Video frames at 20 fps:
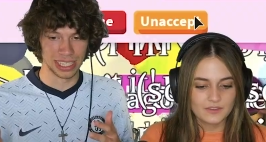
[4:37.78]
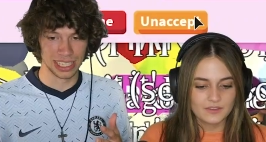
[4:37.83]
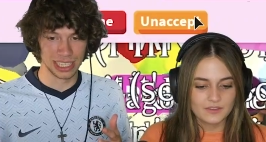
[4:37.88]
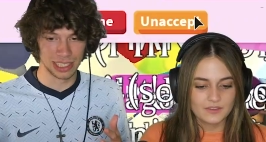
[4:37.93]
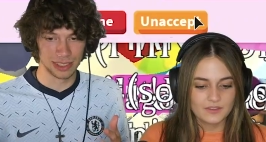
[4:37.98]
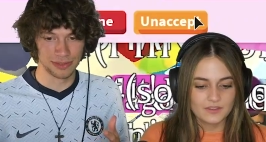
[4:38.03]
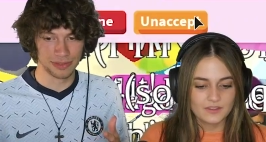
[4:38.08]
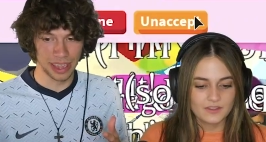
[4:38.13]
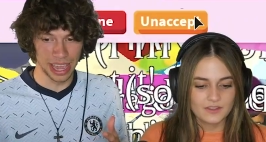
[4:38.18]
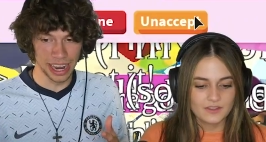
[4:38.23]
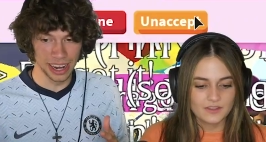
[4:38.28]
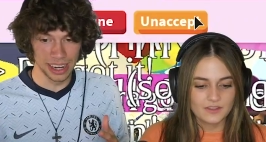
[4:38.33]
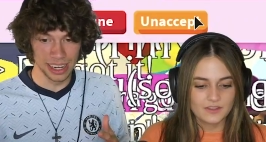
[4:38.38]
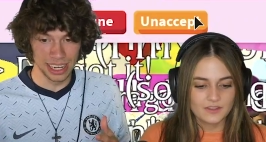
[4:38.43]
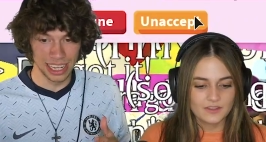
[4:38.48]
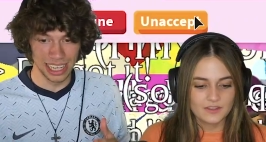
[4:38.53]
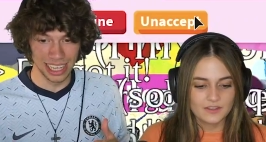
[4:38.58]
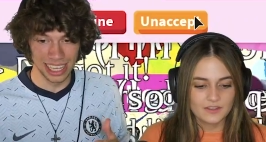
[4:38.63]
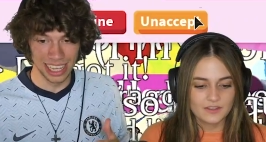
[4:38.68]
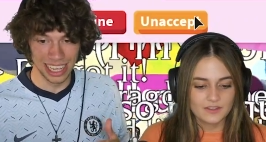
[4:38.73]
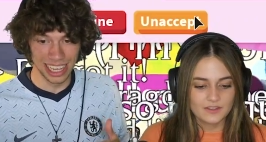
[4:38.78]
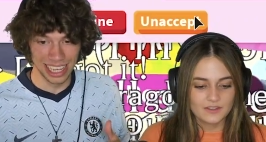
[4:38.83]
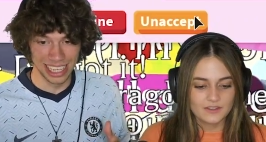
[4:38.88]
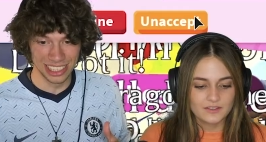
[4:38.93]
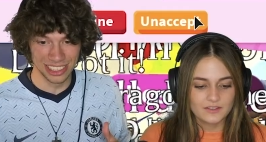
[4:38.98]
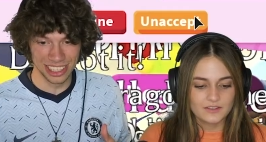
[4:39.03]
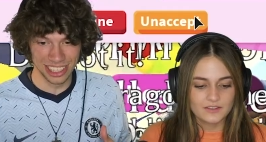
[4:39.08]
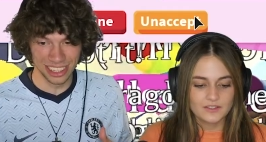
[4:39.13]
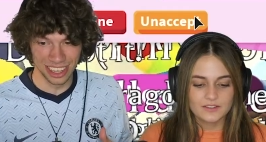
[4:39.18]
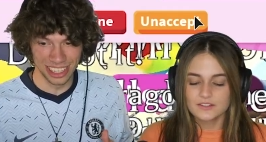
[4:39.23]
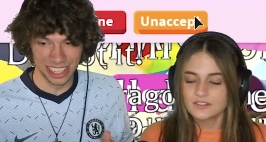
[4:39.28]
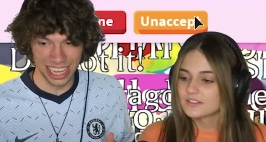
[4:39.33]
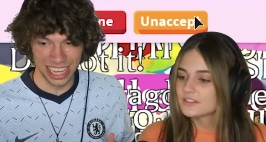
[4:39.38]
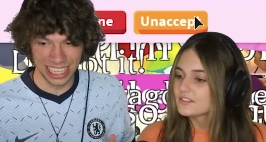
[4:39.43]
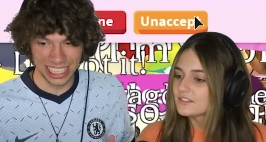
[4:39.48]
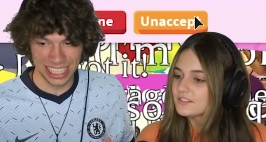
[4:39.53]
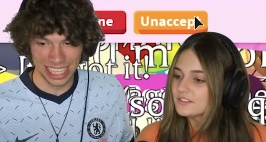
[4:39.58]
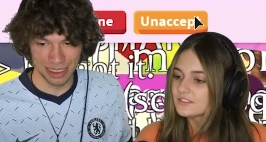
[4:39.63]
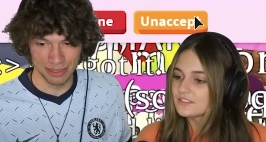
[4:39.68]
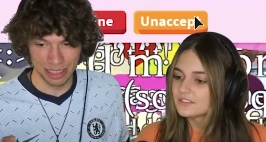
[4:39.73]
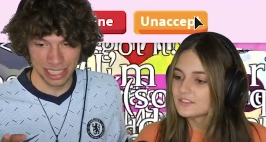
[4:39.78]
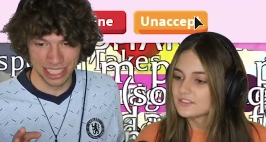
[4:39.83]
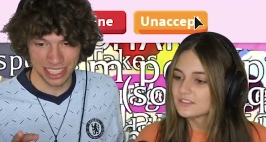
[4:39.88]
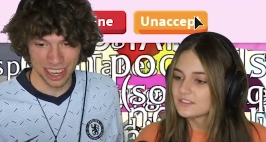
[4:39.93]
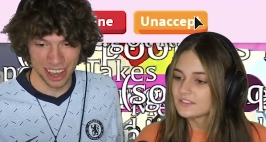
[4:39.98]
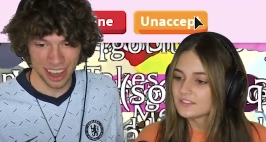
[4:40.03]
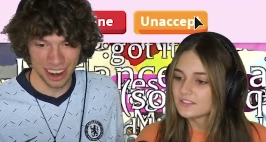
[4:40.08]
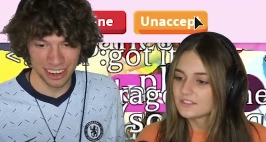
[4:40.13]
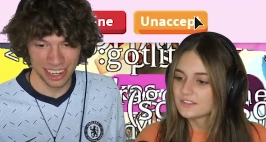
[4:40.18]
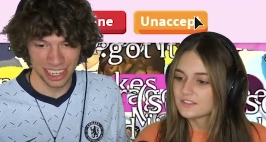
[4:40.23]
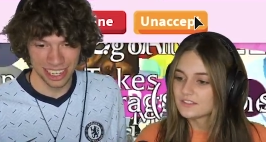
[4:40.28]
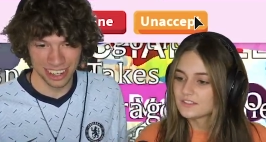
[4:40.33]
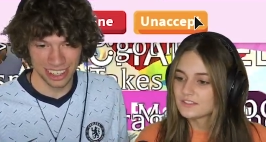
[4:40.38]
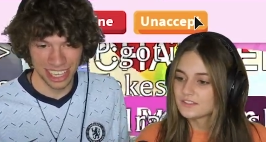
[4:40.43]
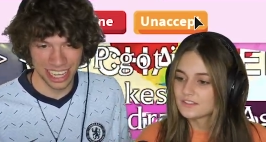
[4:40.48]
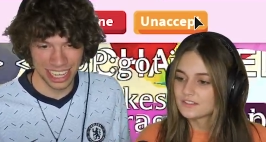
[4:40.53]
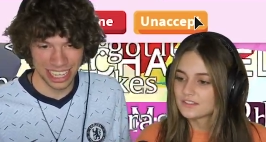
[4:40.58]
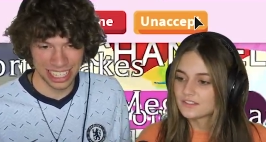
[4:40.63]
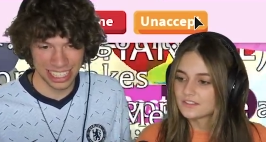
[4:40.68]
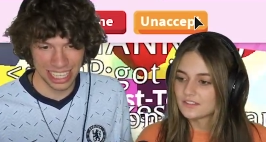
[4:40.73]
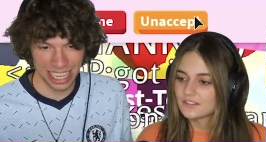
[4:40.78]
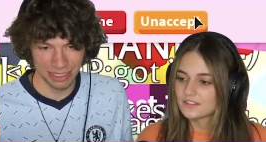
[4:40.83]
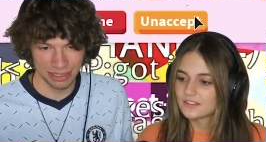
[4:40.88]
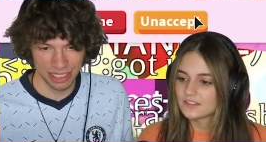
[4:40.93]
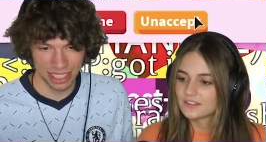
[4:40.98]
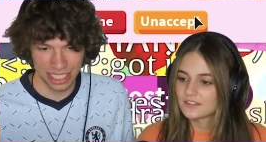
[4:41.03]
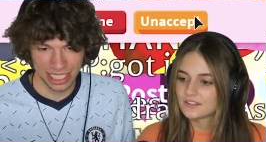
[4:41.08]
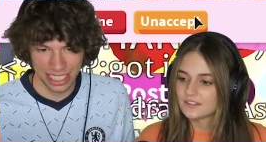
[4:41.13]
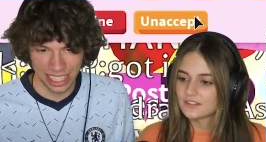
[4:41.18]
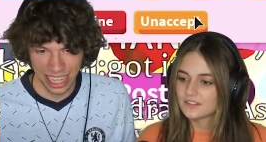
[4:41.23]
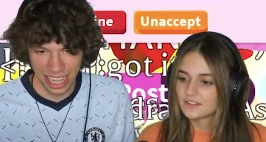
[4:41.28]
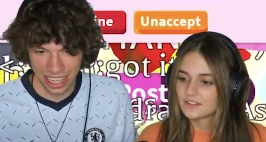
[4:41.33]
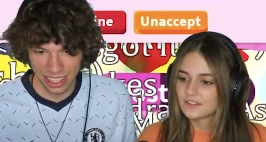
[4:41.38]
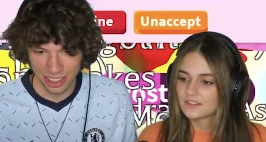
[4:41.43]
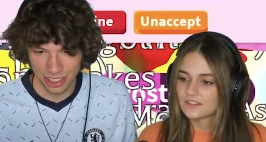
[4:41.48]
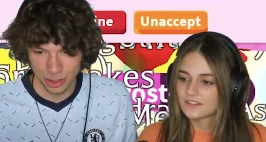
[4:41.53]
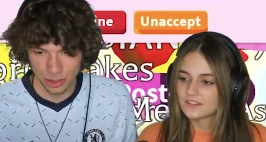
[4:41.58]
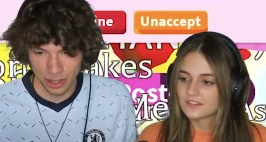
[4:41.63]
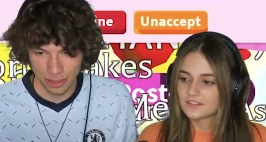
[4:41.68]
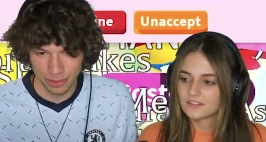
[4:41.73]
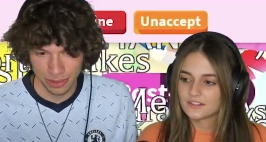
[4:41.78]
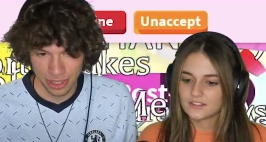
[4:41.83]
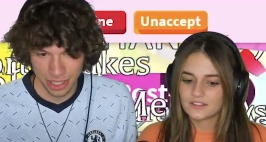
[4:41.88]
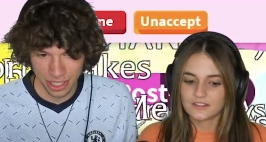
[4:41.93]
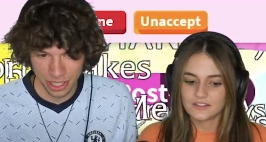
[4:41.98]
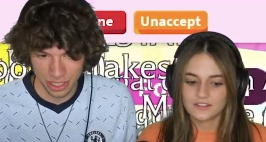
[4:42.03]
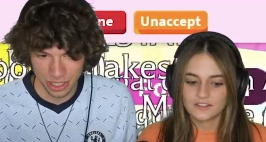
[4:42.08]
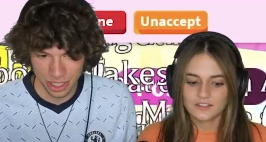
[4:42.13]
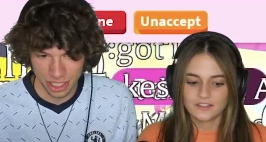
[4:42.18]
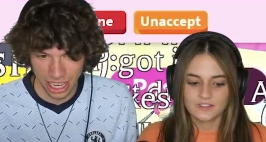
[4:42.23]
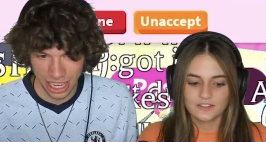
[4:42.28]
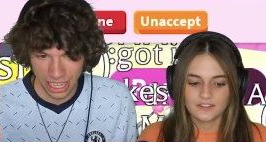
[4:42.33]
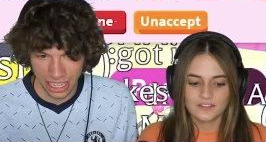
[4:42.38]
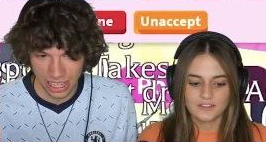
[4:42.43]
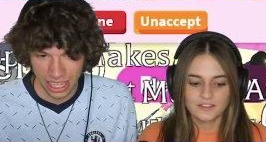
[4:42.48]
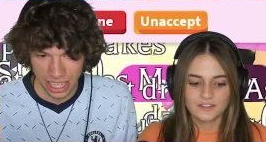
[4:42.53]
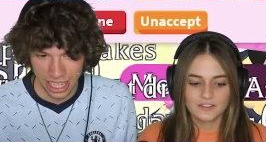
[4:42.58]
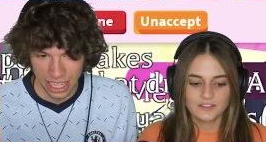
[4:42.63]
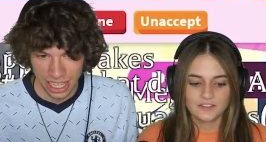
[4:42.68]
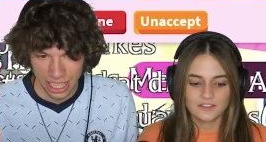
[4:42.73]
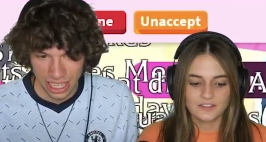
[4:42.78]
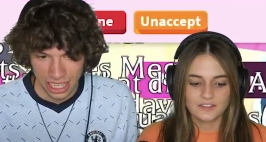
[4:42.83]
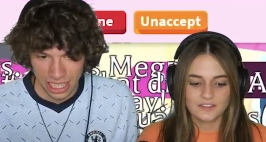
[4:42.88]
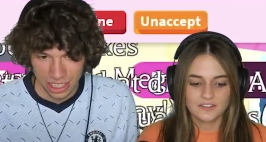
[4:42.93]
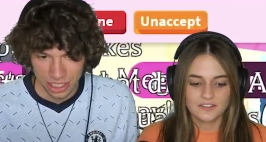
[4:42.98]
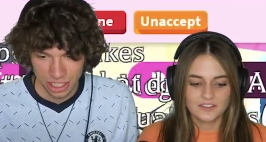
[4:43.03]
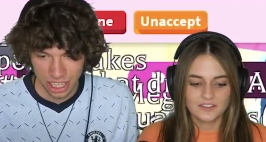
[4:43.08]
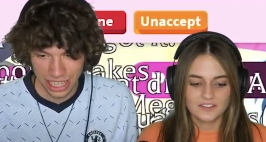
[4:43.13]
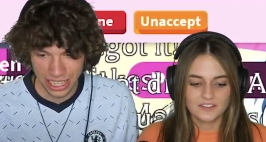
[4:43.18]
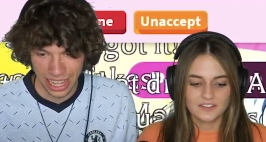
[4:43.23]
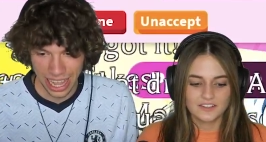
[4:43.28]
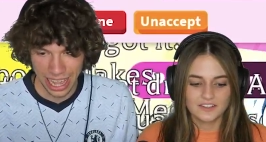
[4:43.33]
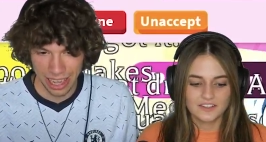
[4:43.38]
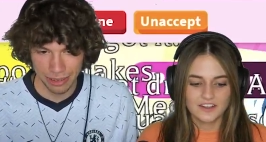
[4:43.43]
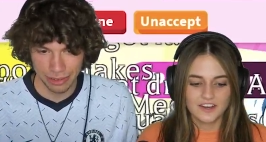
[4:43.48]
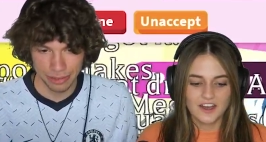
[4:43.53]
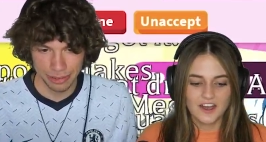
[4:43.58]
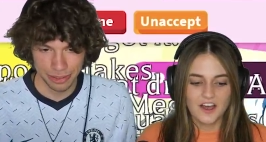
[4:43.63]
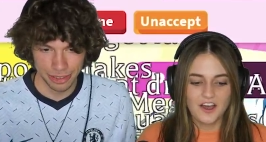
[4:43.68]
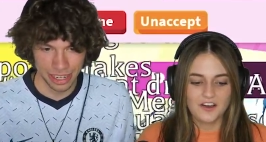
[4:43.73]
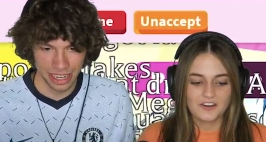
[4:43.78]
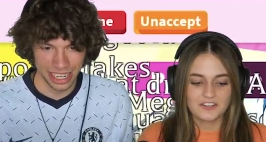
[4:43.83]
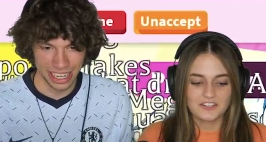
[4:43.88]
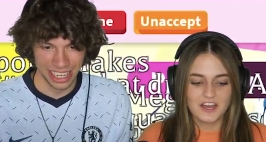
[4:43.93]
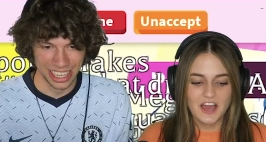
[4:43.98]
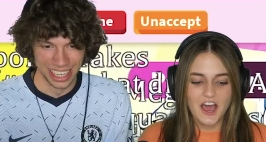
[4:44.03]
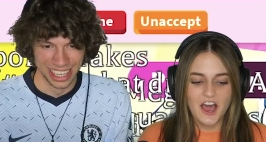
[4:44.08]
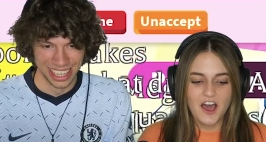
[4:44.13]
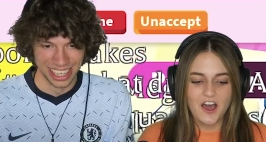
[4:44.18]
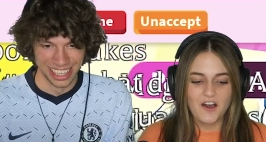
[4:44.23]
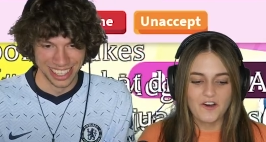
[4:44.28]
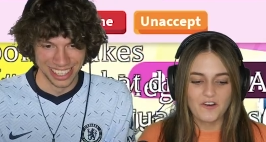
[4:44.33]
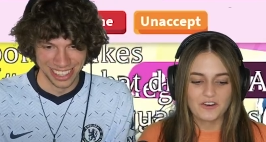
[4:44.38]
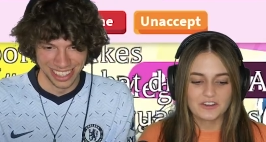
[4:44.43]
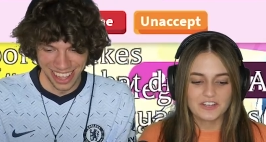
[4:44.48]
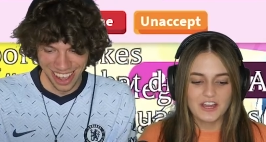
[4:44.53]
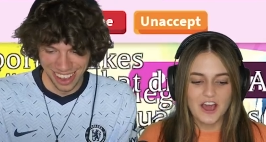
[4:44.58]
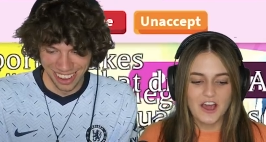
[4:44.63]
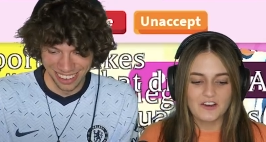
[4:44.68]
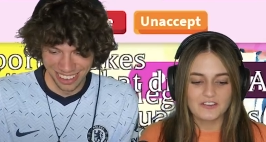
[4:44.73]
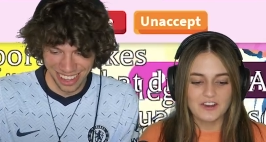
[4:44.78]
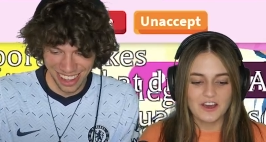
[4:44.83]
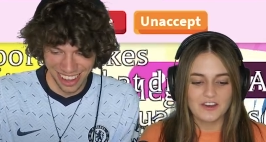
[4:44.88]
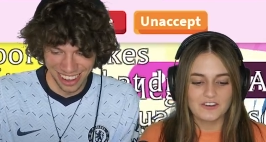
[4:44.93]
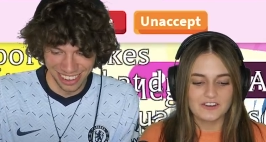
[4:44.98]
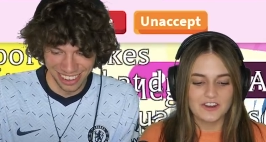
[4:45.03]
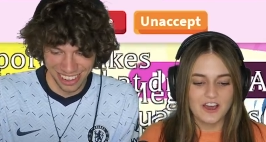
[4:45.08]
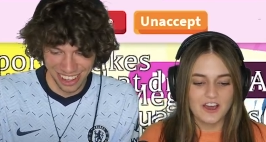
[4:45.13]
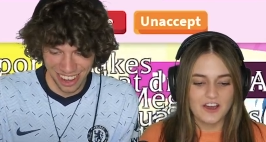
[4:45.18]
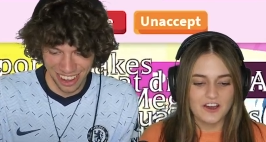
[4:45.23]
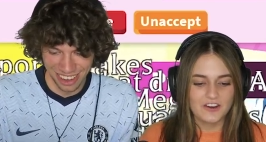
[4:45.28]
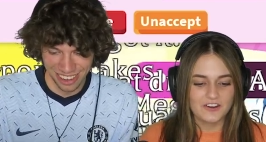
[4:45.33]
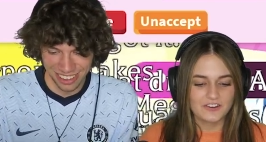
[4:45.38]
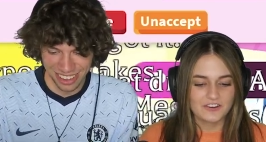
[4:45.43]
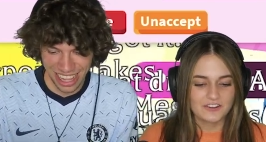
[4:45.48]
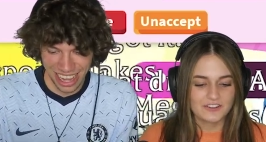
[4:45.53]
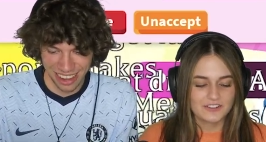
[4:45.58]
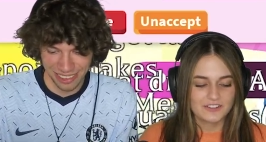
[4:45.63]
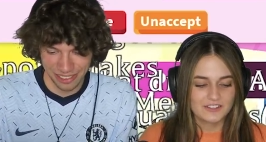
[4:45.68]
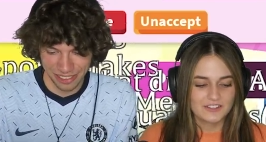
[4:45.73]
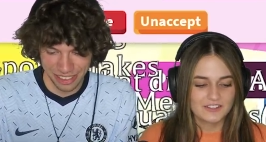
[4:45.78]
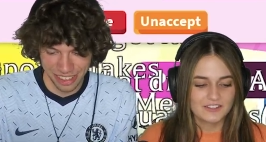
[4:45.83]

Speaker 1: Is this fair? Is she gonna accept? Is Sahara gonna accept? She said, I'll do it for you, Shane. Shane, half oh, free. Oh, no, no, no, no, no. Not